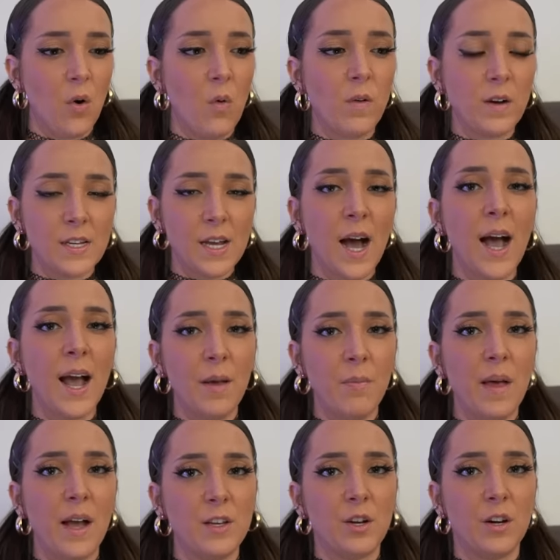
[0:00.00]
over
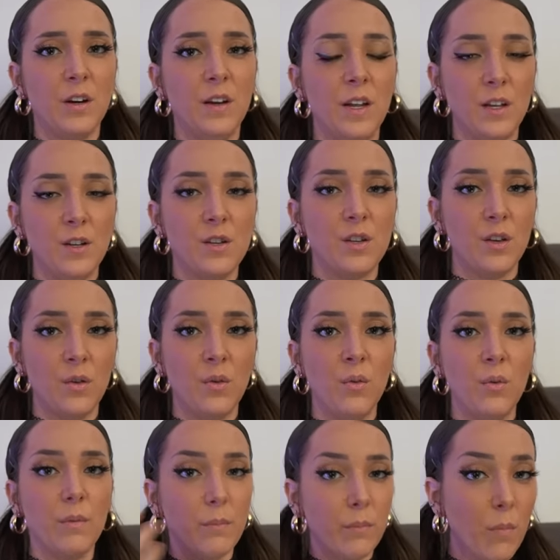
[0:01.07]
time, that turned
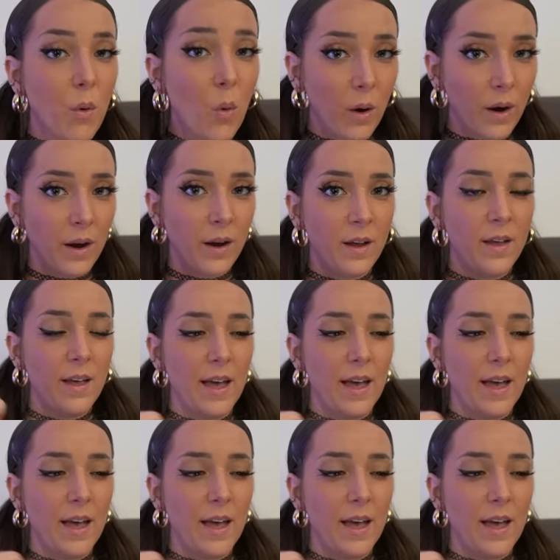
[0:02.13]
into more.